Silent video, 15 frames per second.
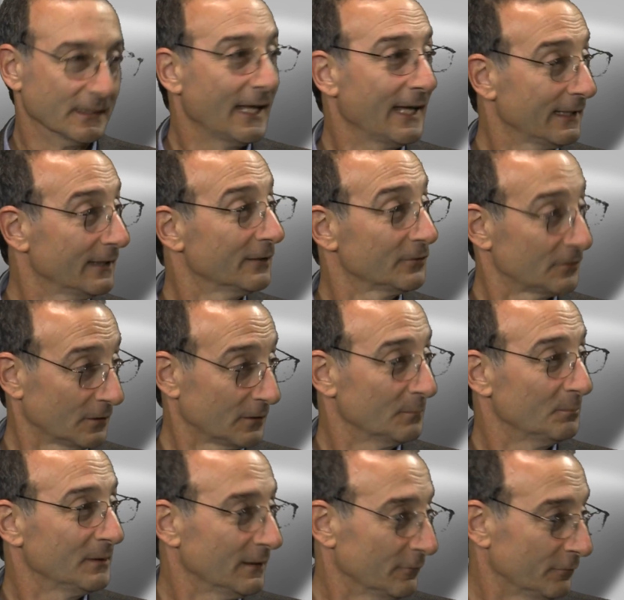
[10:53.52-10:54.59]
that is going to
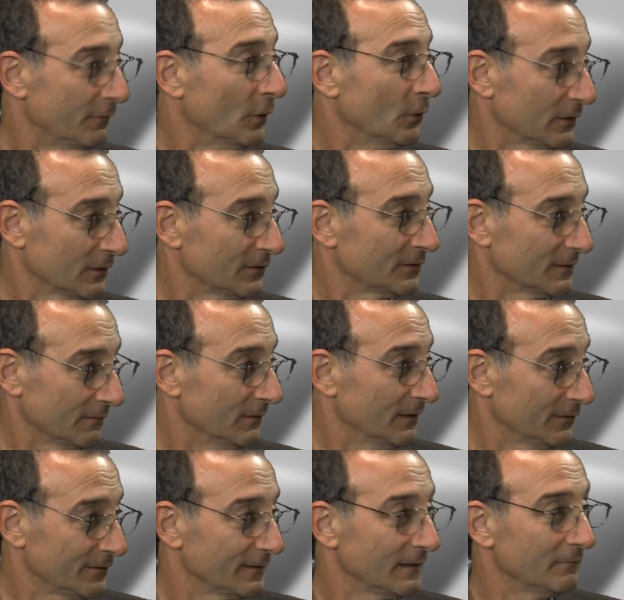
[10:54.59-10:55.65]
be the focus of
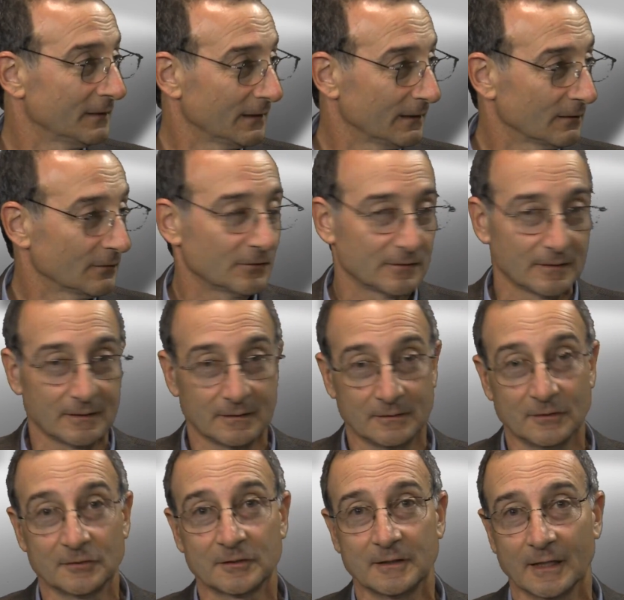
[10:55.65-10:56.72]
this evening's
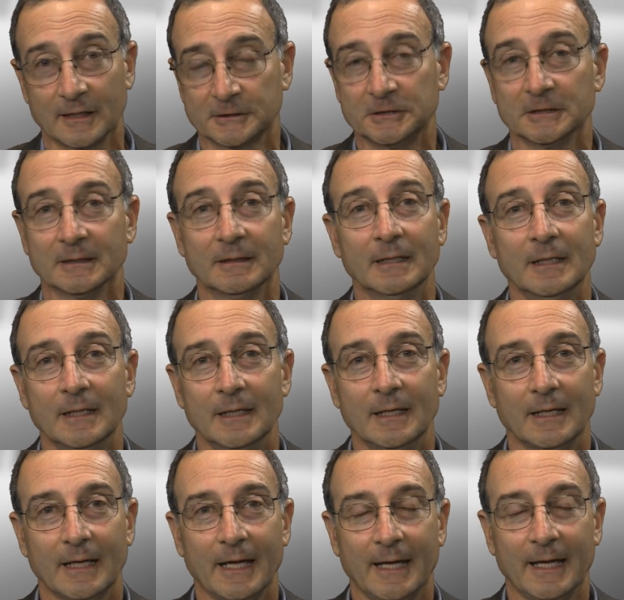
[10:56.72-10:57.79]
discussion.
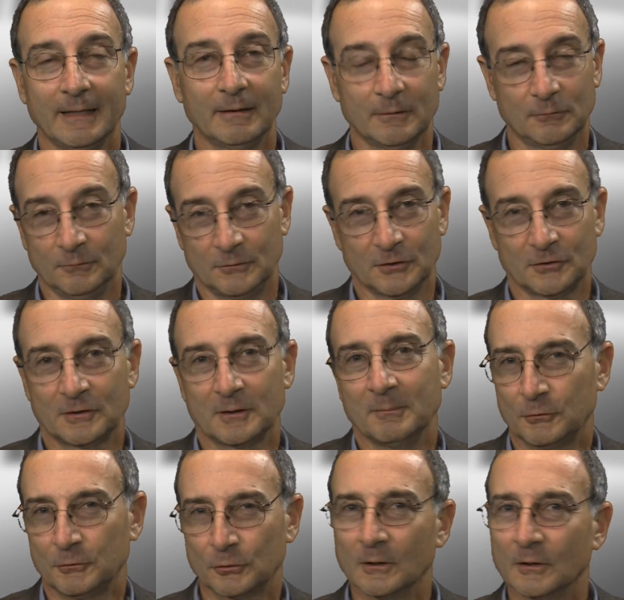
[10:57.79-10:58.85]
And just to make
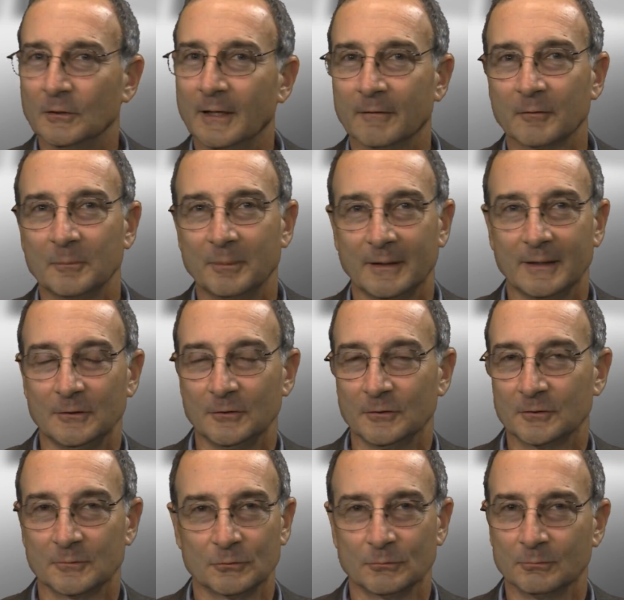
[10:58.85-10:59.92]
sure that everybody's
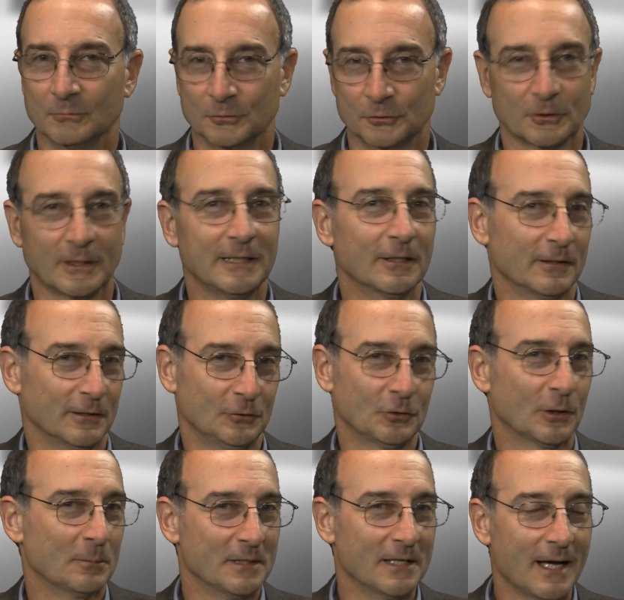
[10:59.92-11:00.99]
straight on the
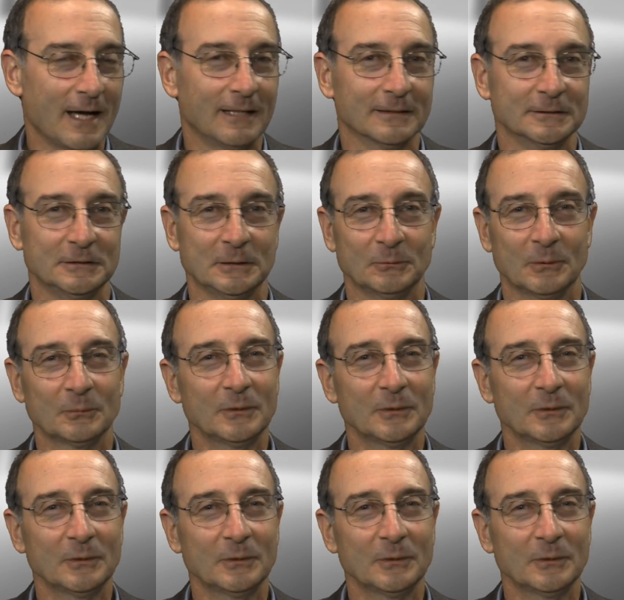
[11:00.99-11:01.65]
terminology, when we